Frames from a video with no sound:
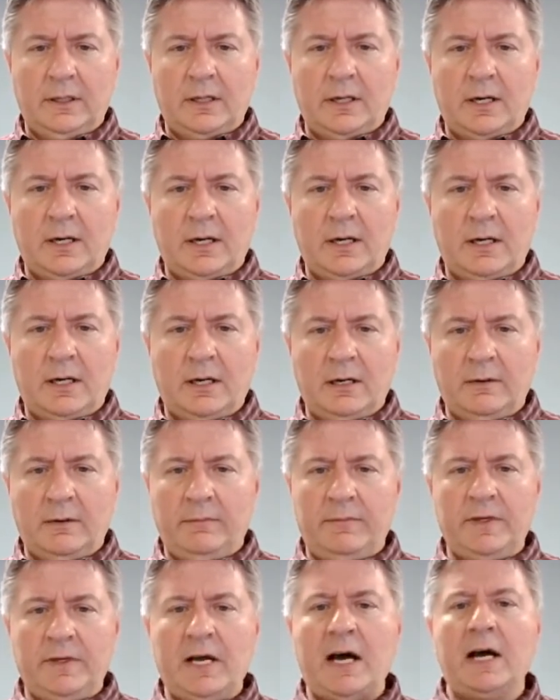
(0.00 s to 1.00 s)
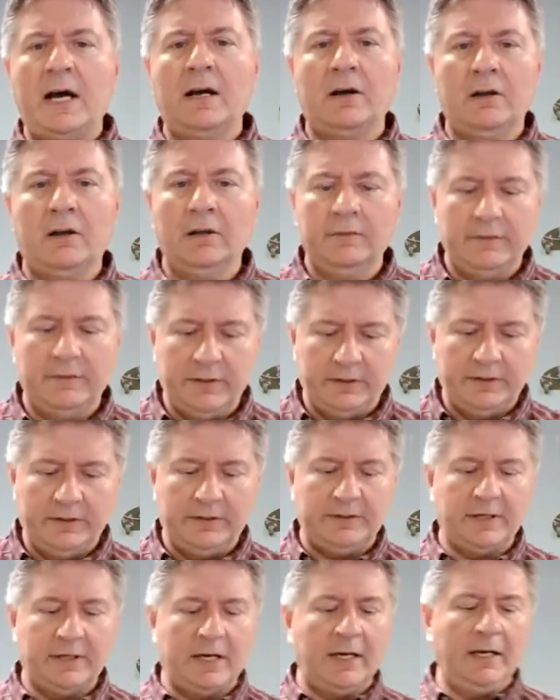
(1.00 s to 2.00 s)
Not all of the
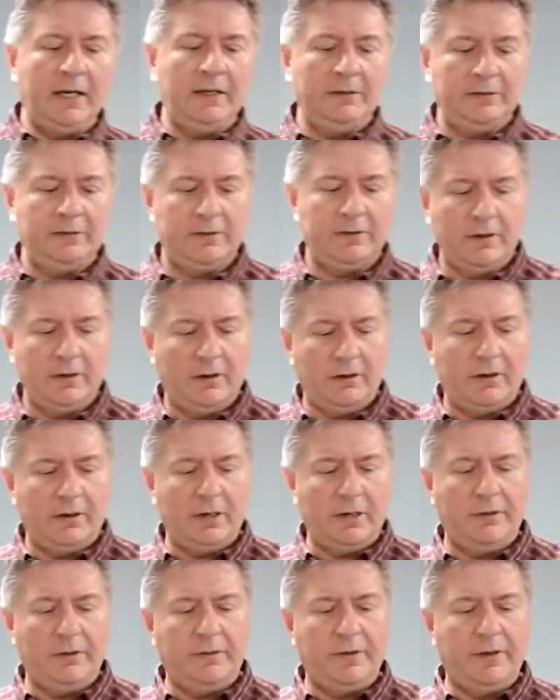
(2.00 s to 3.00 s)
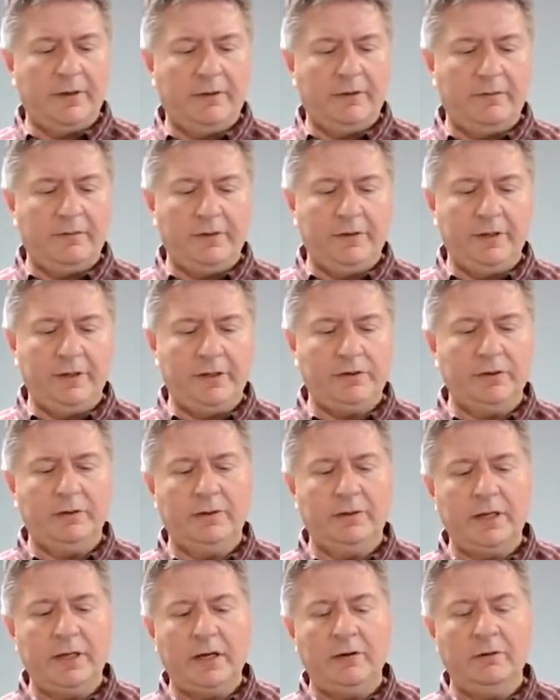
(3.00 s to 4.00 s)
designs are out there for digital
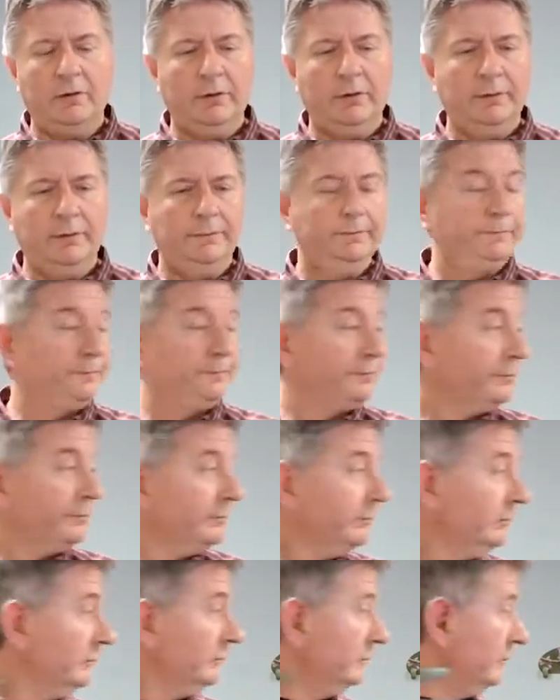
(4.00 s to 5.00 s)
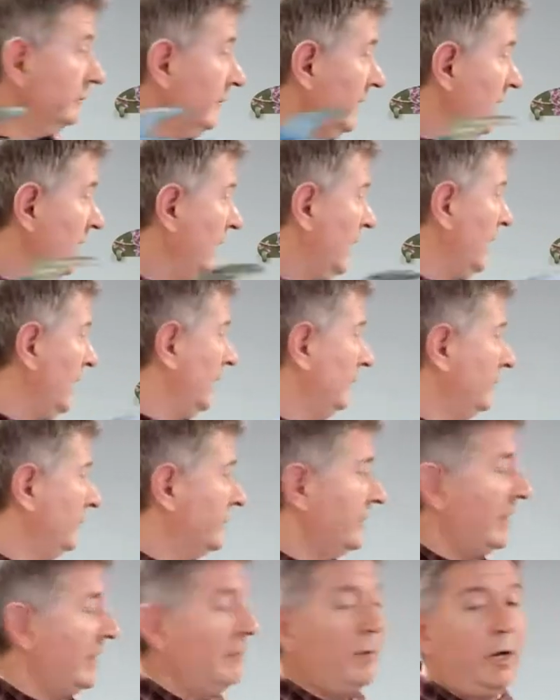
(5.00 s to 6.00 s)
download.
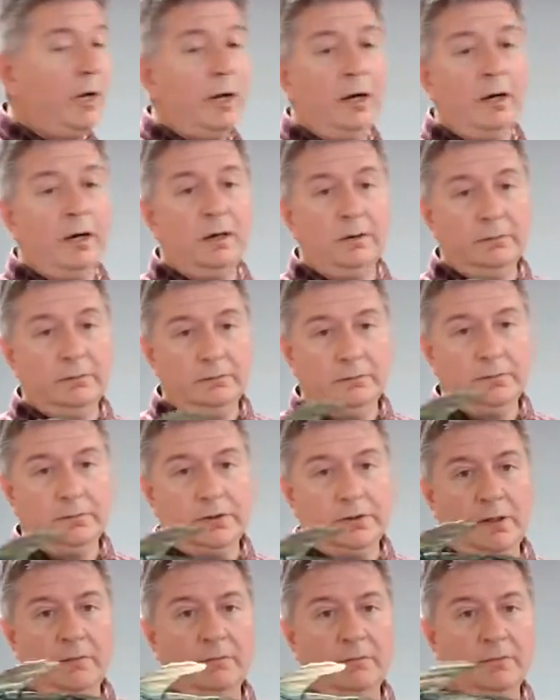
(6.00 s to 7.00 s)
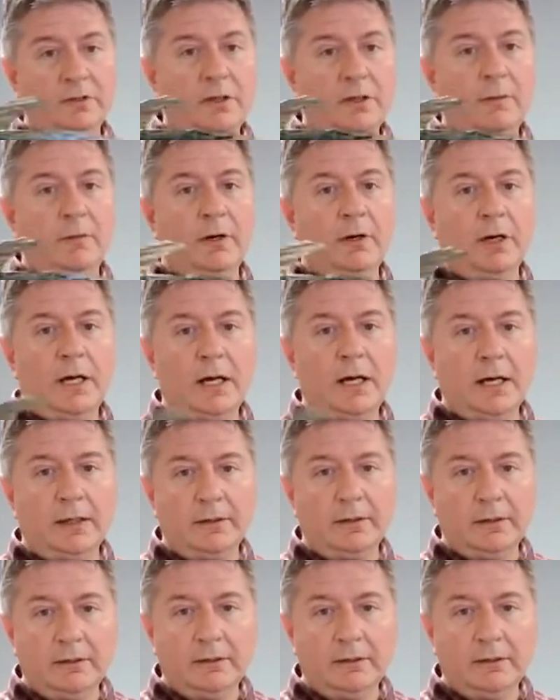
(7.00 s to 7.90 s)
Some are, some are not.